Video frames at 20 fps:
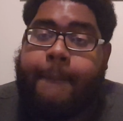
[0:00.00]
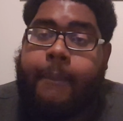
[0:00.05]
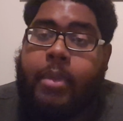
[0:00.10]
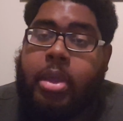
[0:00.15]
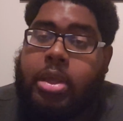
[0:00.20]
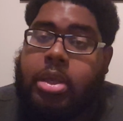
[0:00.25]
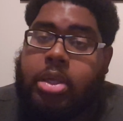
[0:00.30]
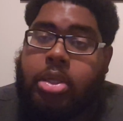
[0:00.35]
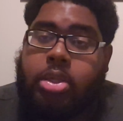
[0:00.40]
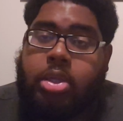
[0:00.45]

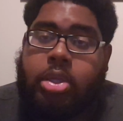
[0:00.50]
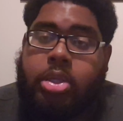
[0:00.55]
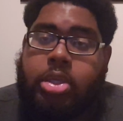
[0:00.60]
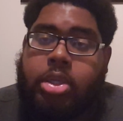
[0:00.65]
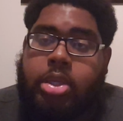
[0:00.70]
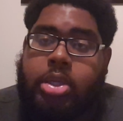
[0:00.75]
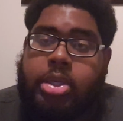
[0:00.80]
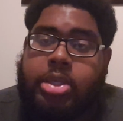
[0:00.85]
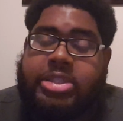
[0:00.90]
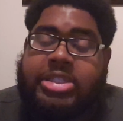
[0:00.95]

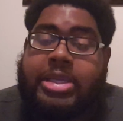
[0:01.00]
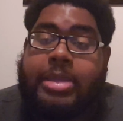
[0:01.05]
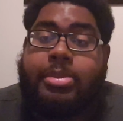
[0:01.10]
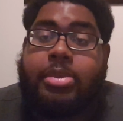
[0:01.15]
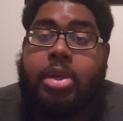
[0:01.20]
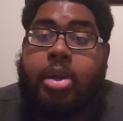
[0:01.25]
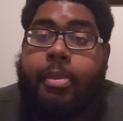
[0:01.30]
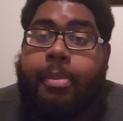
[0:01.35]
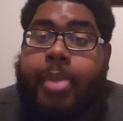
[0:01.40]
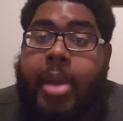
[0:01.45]
he
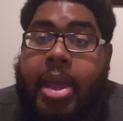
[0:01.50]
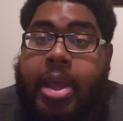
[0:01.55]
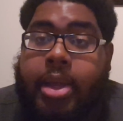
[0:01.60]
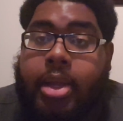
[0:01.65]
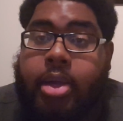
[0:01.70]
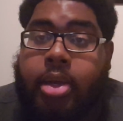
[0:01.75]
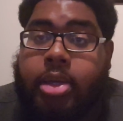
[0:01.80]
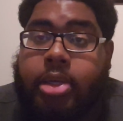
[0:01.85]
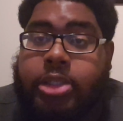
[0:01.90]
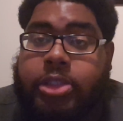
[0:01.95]
attempted a back
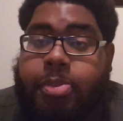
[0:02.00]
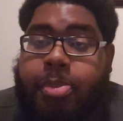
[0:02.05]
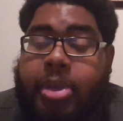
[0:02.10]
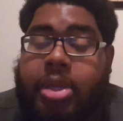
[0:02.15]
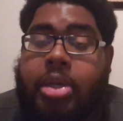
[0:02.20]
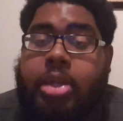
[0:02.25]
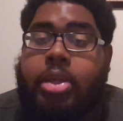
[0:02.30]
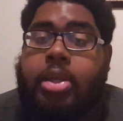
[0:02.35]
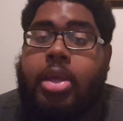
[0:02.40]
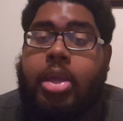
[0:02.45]

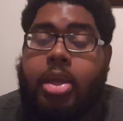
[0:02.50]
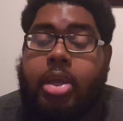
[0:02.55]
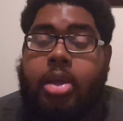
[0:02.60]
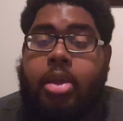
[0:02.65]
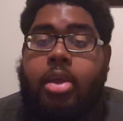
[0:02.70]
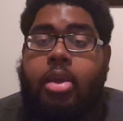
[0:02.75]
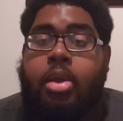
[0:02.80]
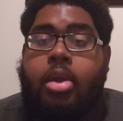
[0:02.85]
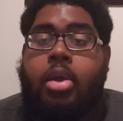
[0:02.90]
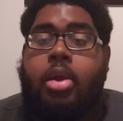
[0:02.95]
spinning
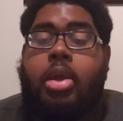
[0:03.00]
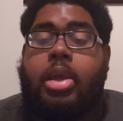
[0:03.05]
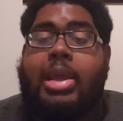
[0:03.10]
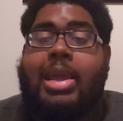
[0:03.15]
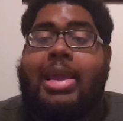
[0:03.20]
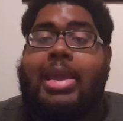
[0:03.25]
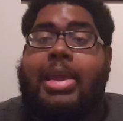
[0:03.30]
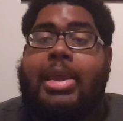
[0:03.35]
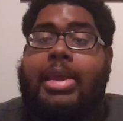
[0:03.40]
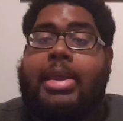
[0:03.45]
kick,
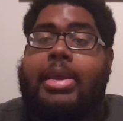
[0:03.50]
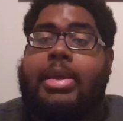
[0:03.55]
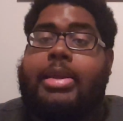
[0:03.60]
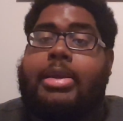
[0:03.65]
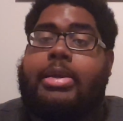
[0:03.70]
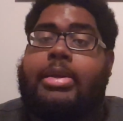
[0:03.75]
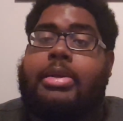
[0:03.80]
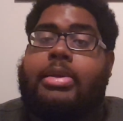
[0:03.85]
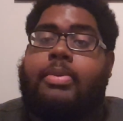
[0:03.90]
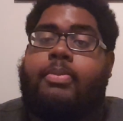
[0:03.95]

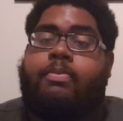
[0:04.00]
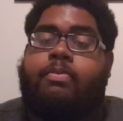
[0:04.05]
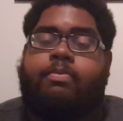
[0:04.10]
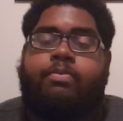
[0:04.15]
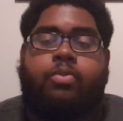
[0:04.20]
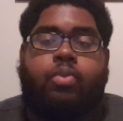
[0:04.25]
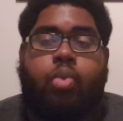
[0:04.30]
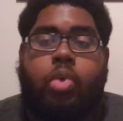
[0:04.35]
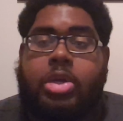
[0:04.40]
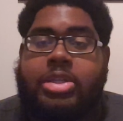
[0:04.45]
and
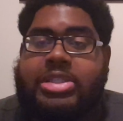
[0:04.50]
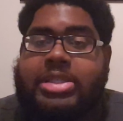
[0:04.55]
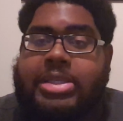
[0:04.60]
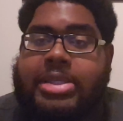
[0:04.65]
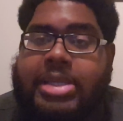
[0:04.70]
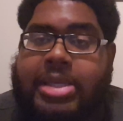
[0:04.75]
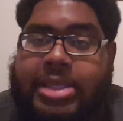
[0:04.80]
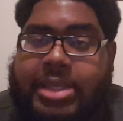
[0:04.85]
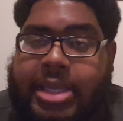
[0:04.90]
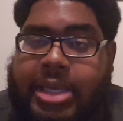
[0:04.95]
once he
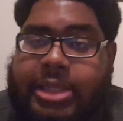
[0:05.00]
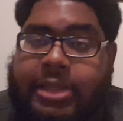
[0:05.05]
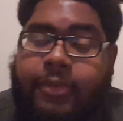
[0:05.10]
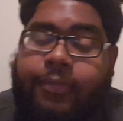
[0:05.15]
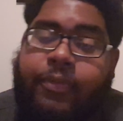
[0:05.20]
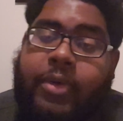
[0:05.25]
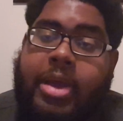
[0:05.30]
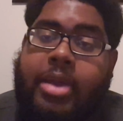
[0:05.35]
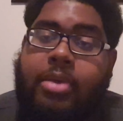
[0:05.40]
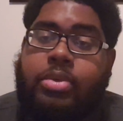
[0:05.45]
did that, the
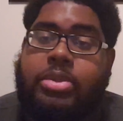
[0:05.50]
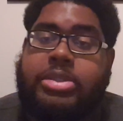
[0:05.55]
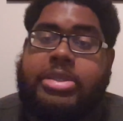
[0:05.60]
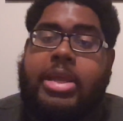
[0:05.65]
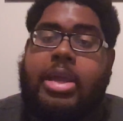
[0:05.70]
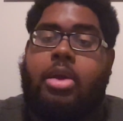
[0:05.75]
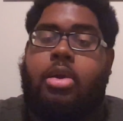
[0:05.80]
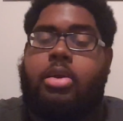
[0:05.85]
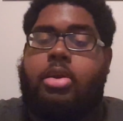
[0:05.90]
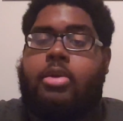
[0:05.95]
fight was
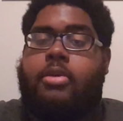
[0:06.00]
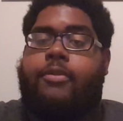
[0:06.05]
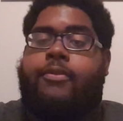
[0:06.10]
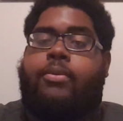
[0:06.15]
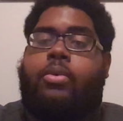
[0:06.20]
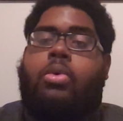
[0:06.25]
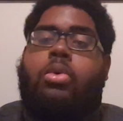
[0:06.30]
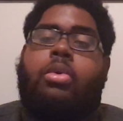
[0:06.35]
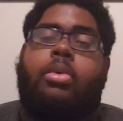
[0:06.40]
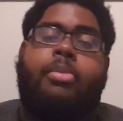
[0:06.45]
downhill
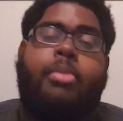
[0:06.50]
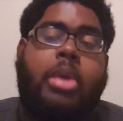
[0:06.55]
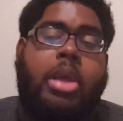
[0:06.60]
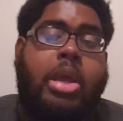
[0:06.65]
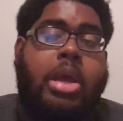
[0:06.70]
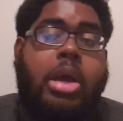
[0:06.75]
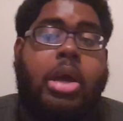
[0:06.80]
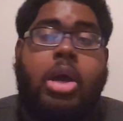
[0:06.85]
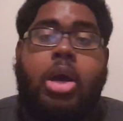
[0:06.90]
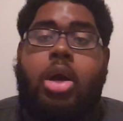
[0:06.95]
for him.
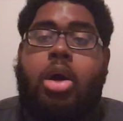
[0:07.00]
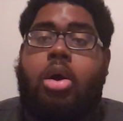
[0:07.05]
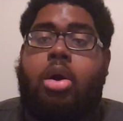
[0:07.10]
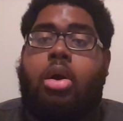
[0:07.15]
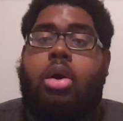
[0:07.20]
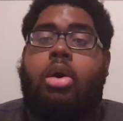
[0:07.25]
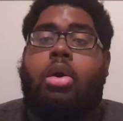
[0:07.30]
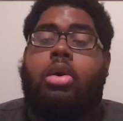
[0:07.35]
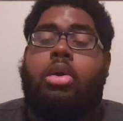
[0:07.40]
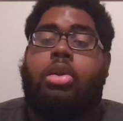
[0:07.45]

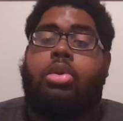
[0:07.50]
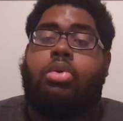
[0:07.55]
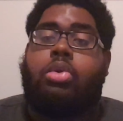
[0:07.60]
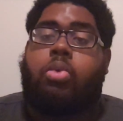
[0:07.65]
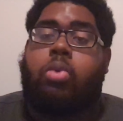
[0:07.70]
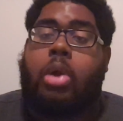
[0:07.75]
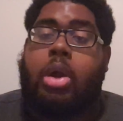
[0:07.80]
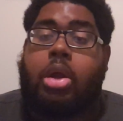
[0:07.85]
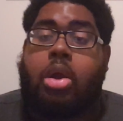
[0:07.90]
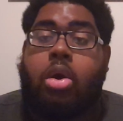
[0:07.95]
Luke
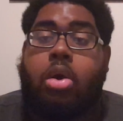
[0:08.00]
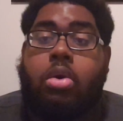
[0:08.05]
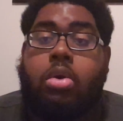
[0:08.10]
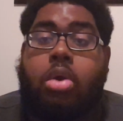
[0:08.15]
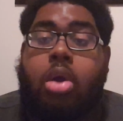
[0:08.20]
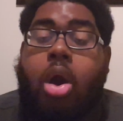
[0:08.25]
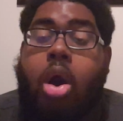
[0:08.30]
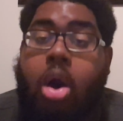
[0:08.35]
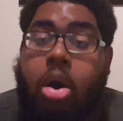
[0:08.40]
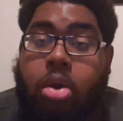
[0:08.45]
Rockhold
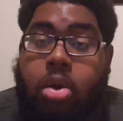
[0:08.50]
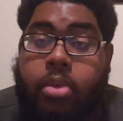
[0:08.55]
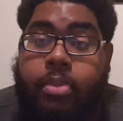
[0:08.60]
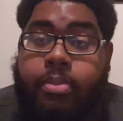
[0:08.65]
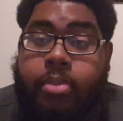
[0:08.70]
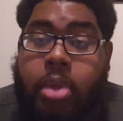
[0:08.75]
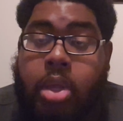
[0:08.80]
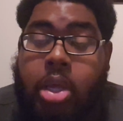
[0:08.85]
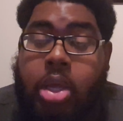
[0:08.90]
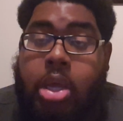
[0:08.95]
caught
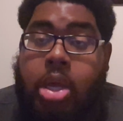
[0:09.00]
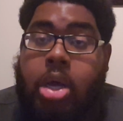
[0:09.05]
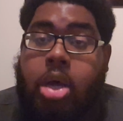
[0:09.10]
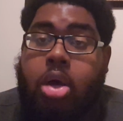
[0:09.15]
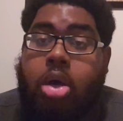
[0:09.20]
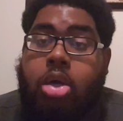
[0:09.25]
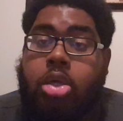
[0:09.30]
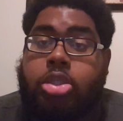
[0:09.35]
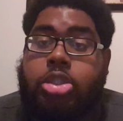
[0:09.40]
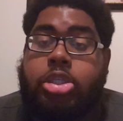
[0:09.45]
him,
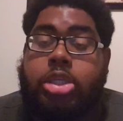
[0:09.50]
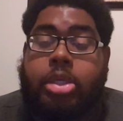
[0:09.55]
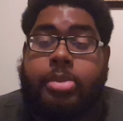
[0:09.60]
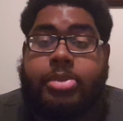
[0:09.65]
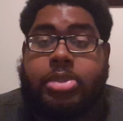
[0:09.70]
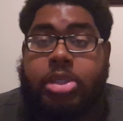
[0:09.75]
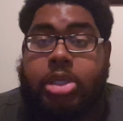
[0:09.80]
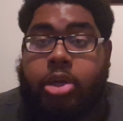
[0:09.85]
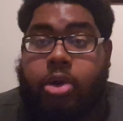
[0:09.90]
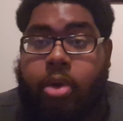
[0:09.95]
took him
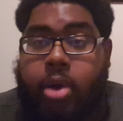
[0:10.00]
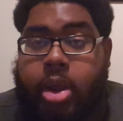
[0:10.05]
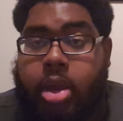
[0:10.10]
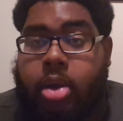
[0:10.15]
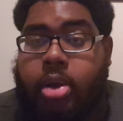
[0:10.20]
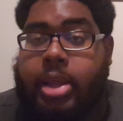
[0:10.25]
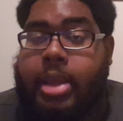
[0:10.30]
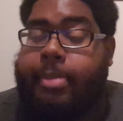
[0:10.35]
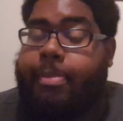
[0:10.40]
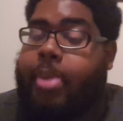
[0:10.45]
to the
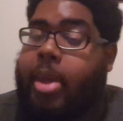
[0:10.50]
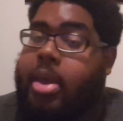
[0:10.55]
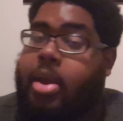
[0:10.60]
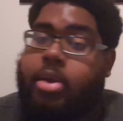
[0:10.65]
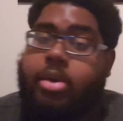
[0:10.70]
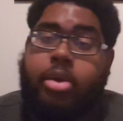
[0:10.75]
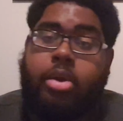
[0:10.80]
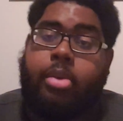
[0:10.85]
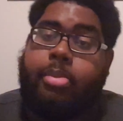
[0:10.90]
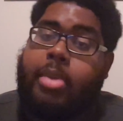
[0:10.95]
ground and
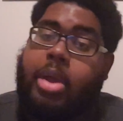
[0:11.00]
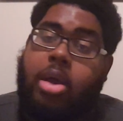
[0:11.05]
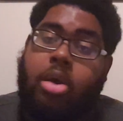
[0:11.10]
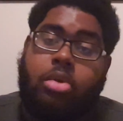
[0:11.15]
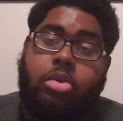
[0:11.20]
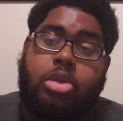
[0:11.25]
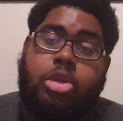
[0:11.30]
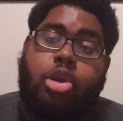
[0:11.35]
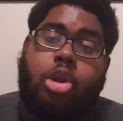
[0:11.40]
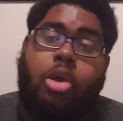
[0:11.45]
pounded him
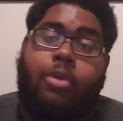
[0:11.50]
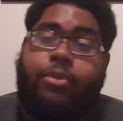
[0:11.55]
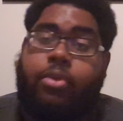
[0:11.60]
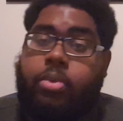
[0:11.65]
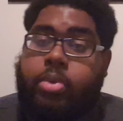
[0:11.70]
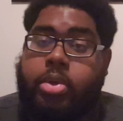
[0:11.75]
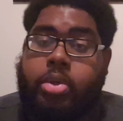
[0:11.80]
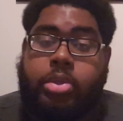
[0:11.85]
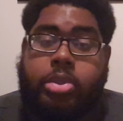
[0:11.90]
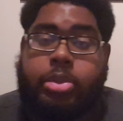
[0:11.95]
out. For
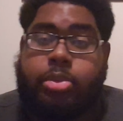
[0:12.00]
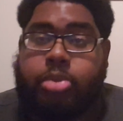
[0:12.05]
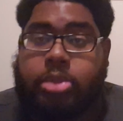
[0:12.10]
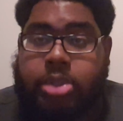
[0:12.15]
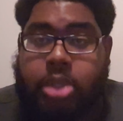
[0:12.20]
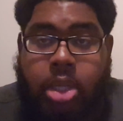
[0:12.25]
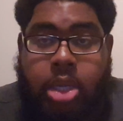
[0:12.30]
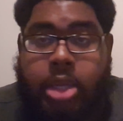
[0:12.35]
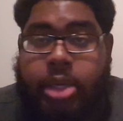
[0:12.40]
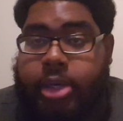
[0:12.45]
real,
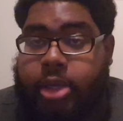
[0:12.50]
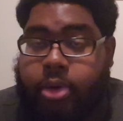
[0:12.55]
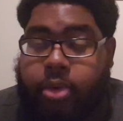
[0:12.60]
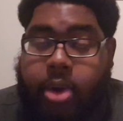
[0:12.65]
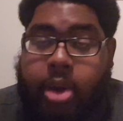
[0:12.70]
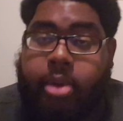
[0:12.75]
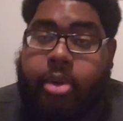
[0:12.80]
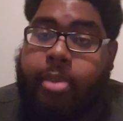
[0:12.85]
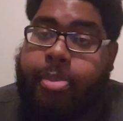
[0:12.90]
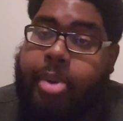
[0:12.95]
the
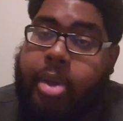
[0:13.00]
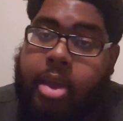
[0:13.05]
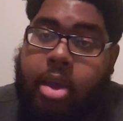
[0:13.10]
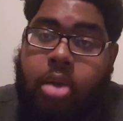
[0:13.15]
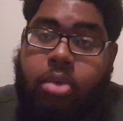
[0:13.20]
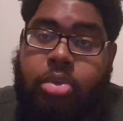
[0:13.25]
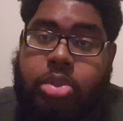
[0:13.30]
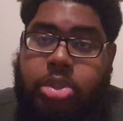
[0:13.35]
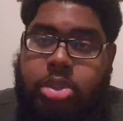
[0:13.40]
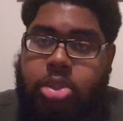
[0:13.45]
ground and
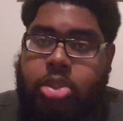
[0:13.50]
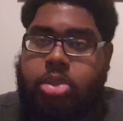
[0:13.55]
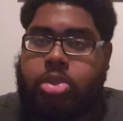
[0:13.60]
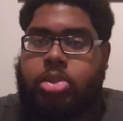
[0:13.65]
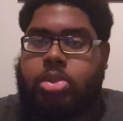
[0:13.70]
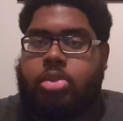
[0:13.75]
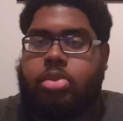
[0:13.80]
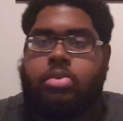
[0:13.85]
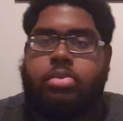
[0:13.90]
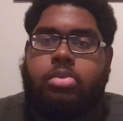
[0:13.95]
pound was
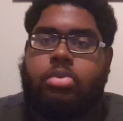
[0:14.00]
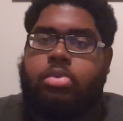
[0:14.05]
just